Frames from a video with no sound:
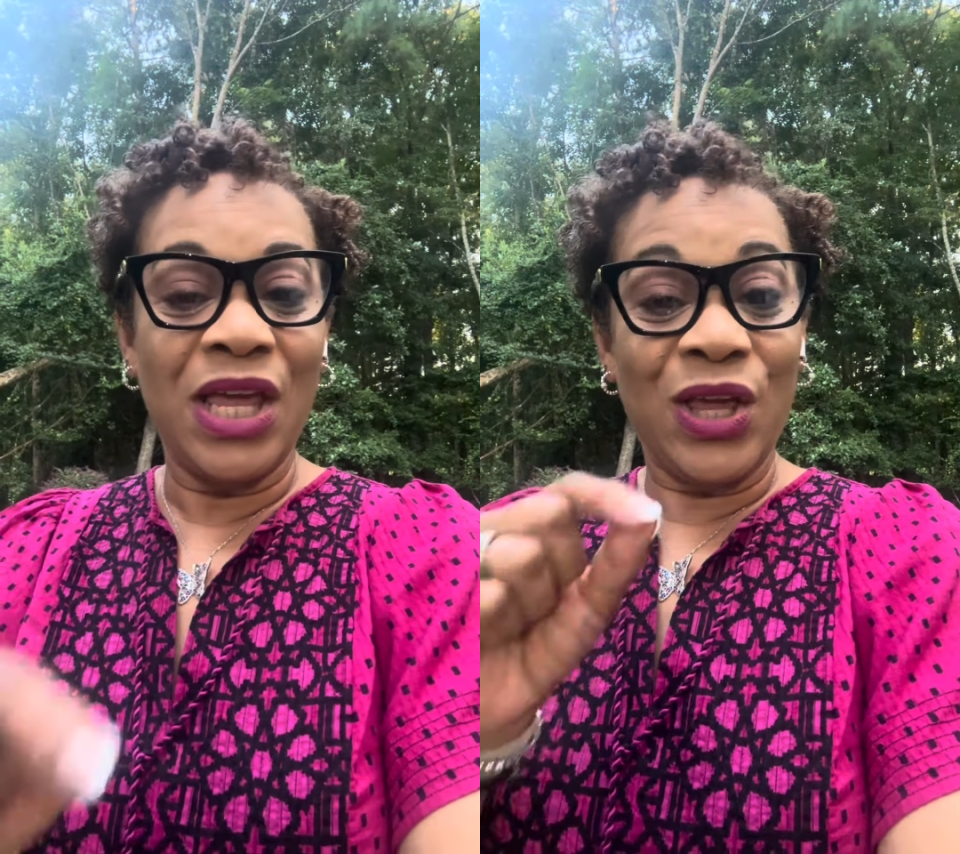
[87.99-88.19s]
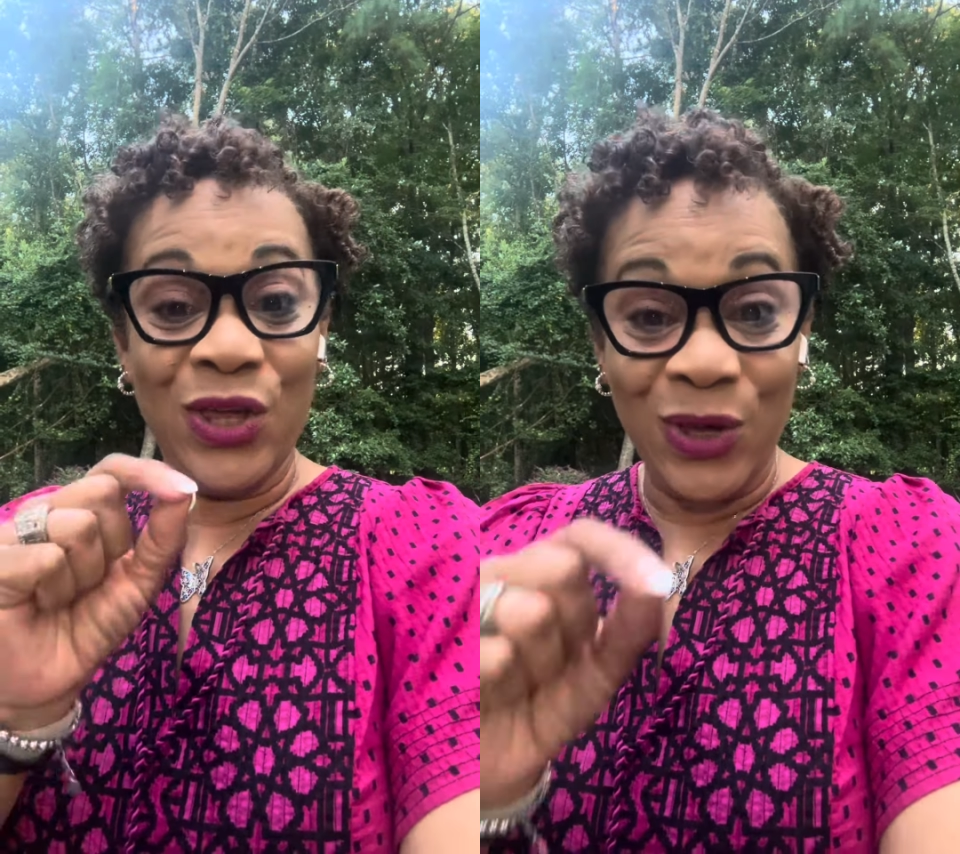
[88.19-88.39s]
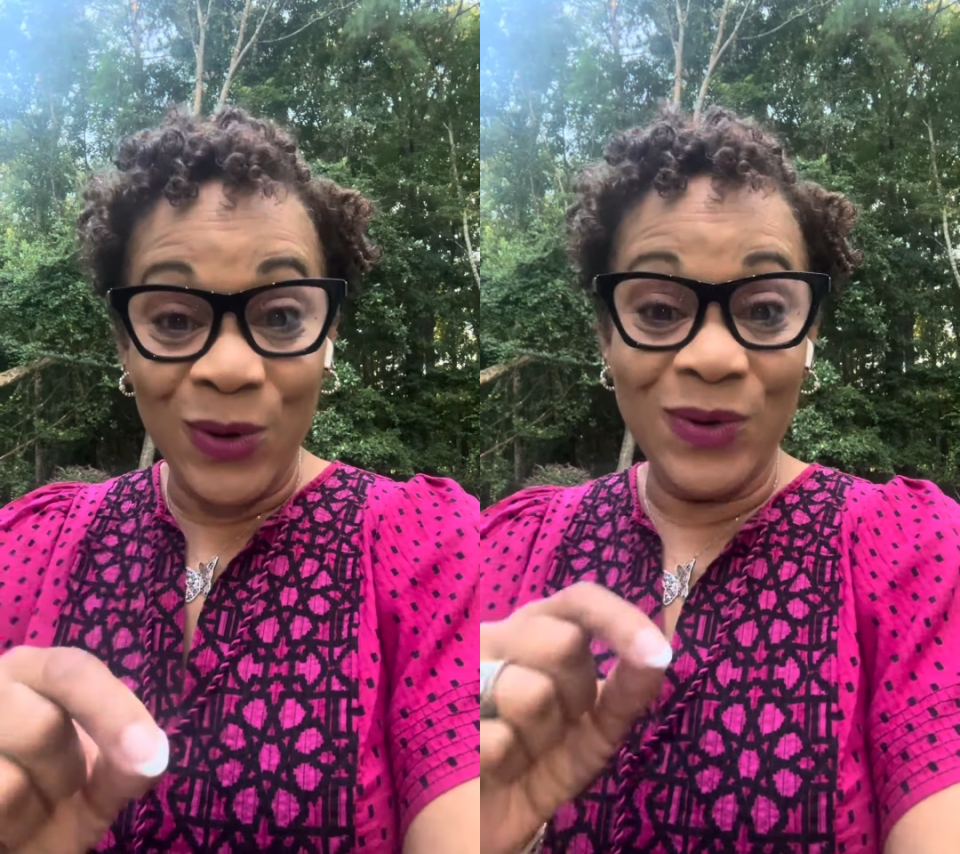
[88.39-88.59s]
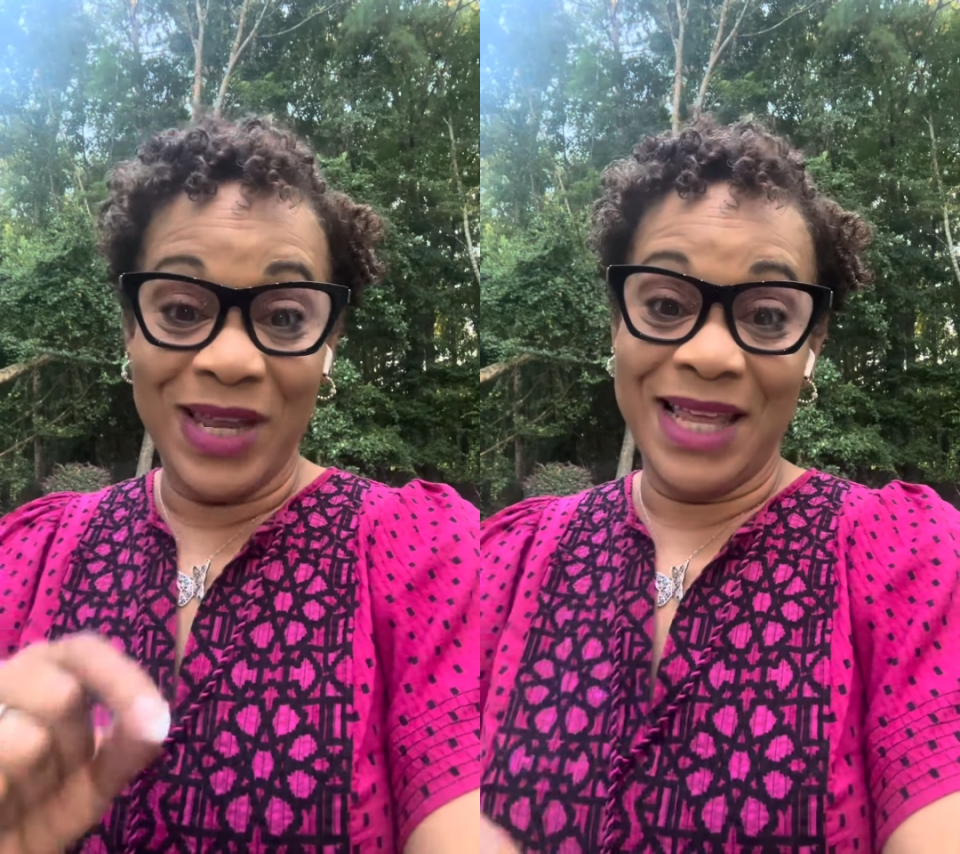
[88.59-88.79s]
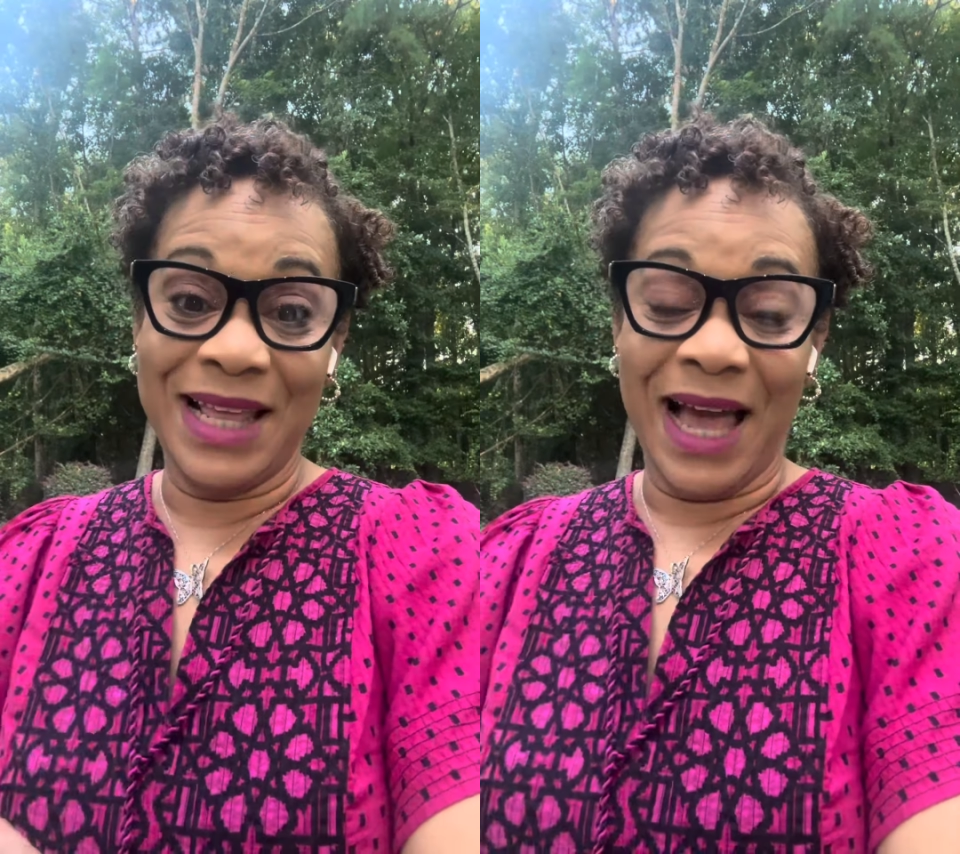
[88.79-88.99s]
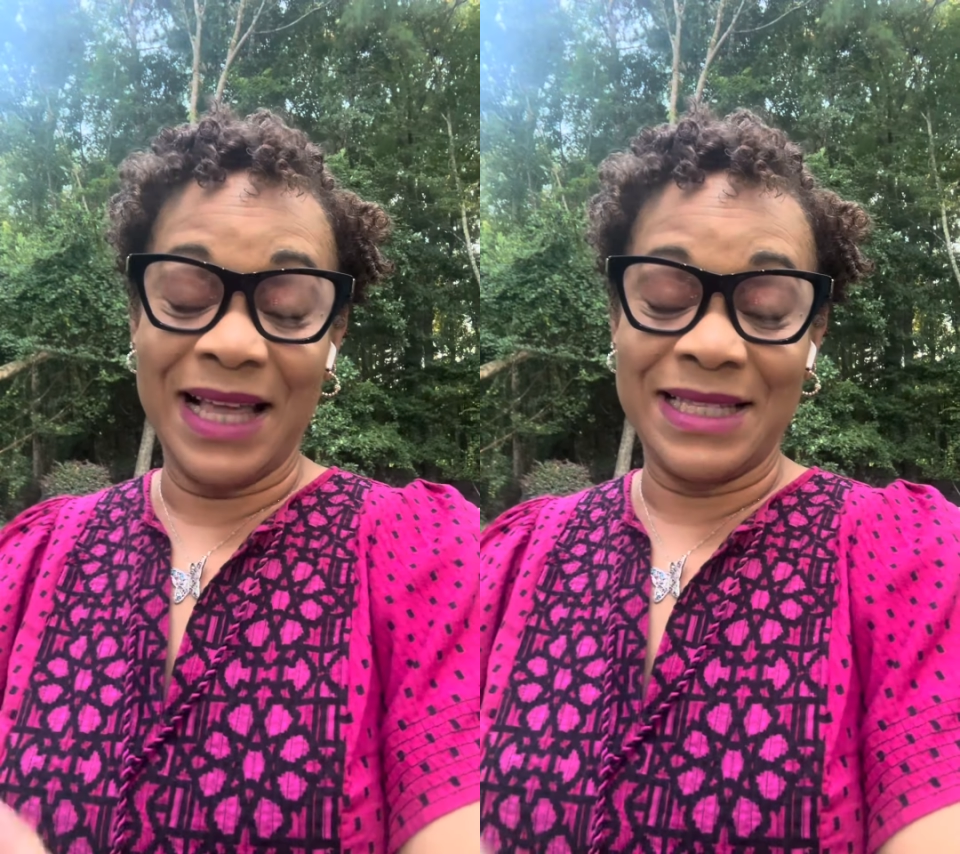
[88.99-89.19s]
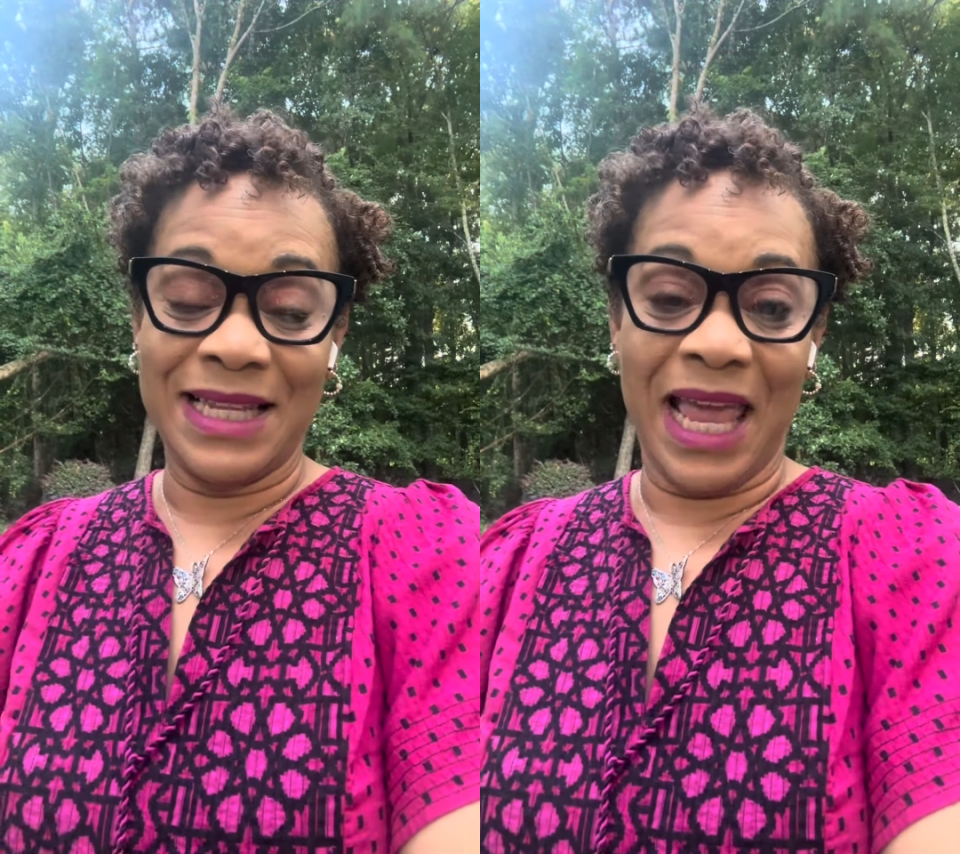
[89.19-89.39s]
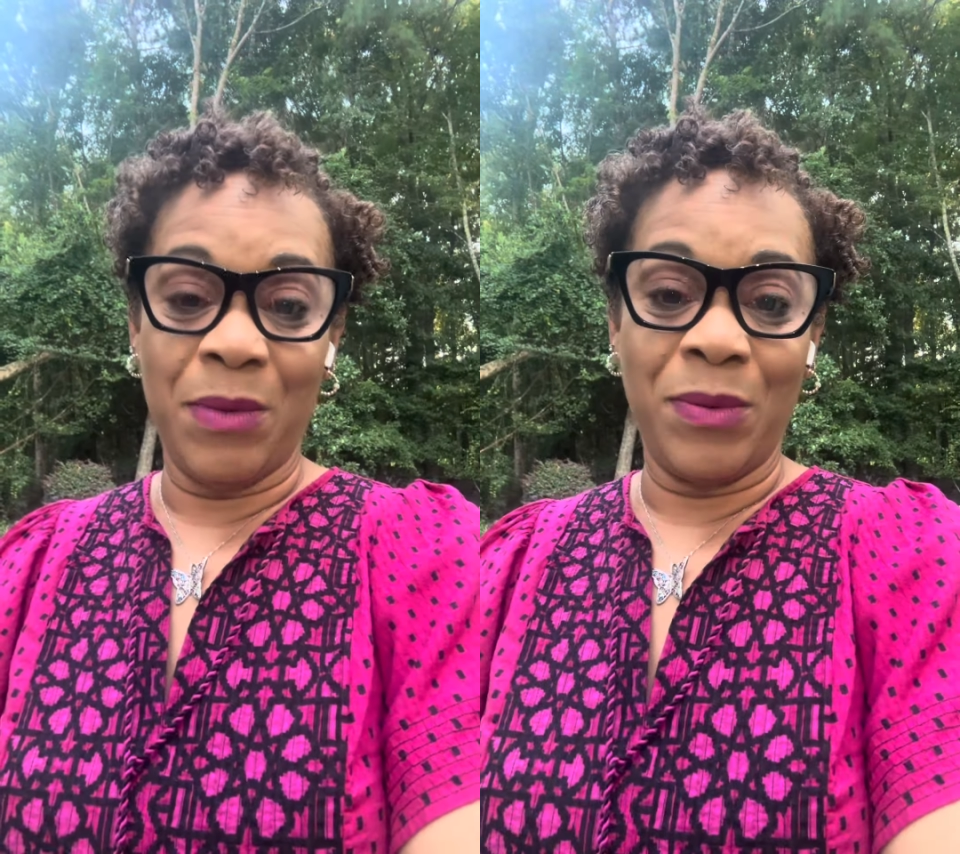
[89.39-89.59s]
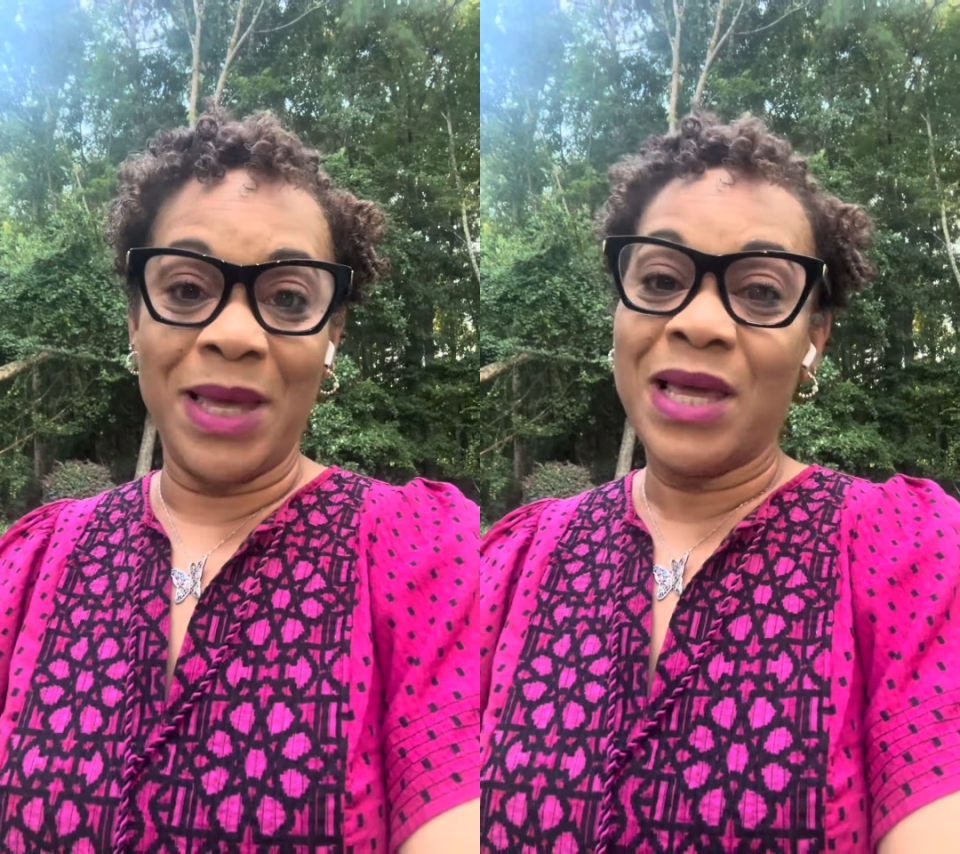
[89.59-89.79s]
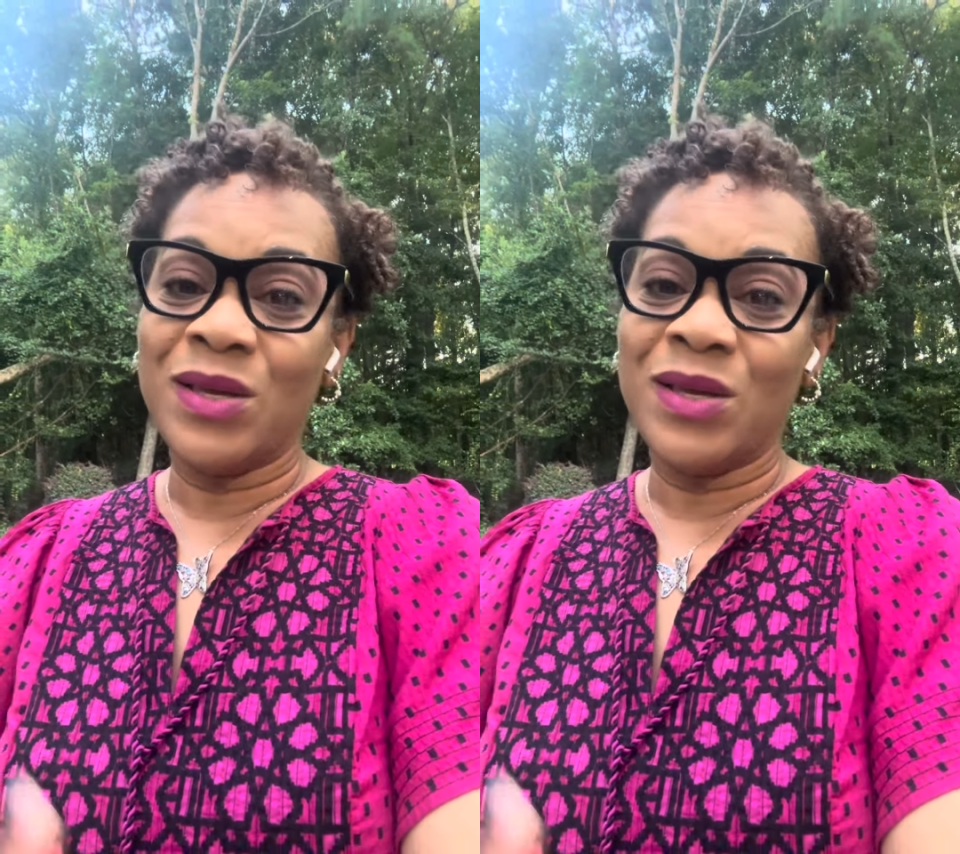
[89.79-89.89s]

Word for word: You need God's enablement.